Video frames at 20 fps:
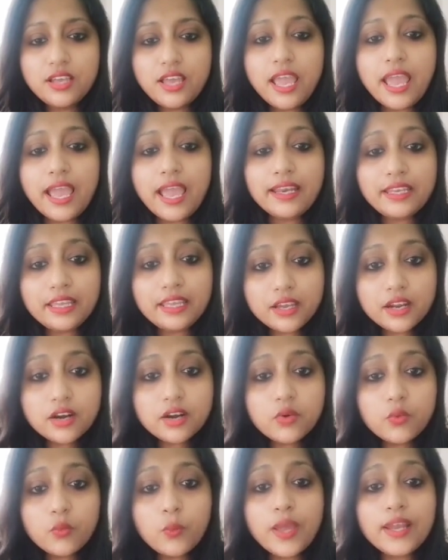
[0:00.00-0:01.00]
And
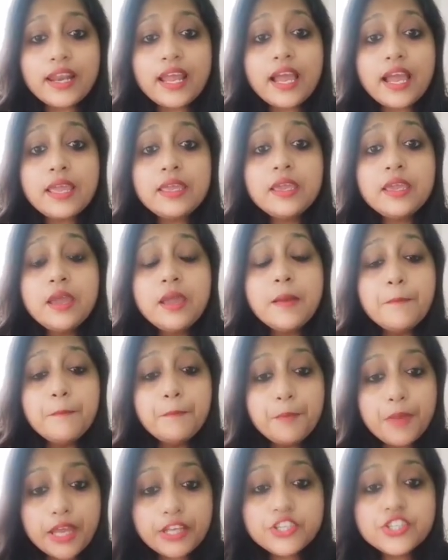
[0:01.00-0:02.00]
here when I
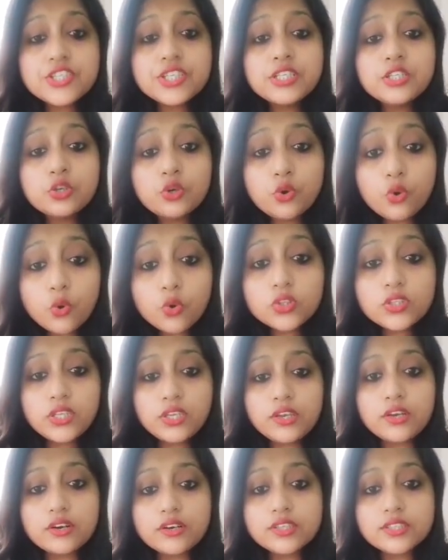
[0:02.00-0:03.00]
mention growth
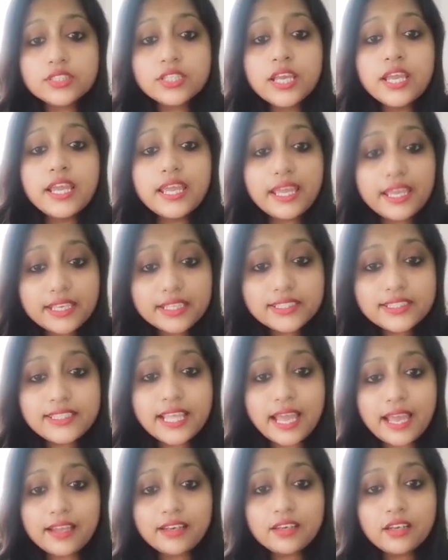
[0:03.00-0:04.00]
years is that